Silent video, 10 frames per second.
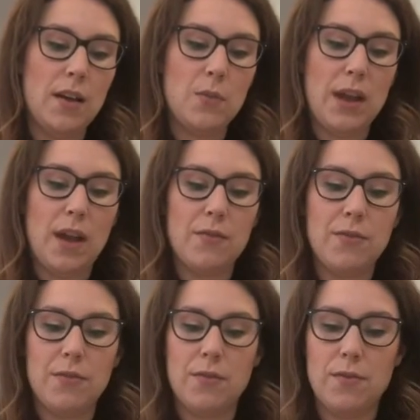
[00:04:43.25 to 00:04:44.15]
We
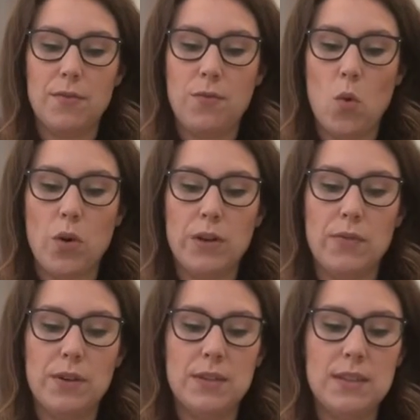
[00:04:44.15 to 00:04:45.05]
have 4
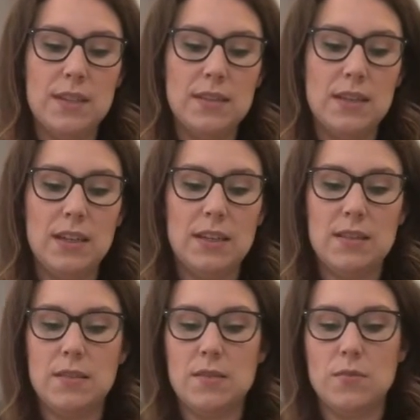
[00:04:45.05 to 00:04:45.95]
different
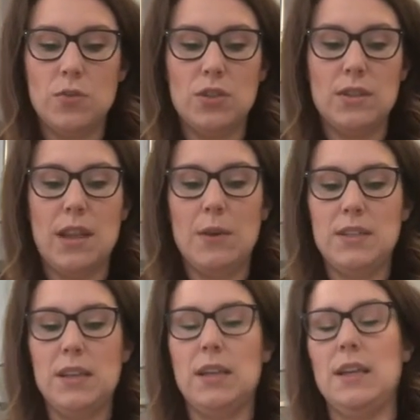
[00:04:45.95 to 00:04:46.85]
seasonings, which is lemon
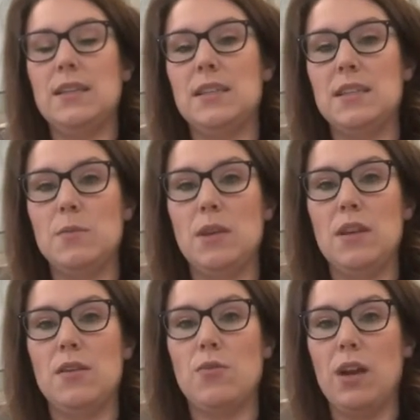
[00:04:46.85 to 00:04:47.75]
dilly,
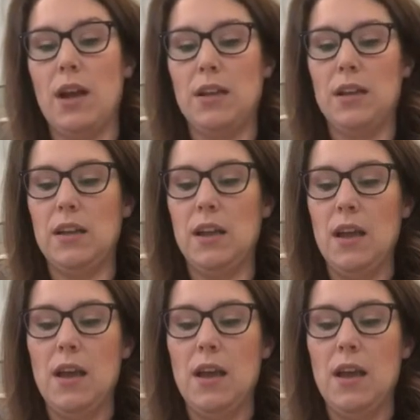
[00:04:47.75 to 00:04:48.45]
CCB, 3 onion,